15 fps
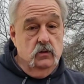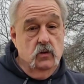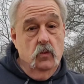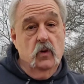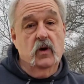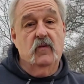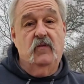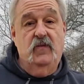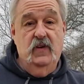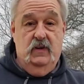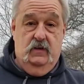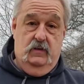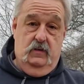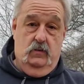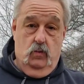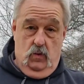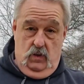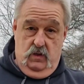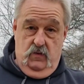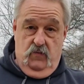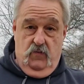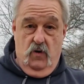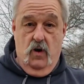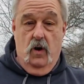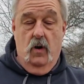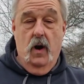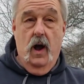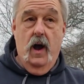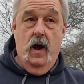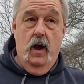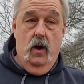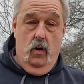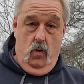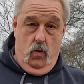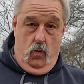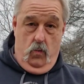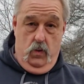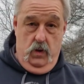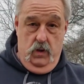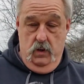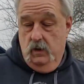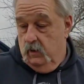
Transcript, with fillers: So we're gonna fix this once and for all, I hope.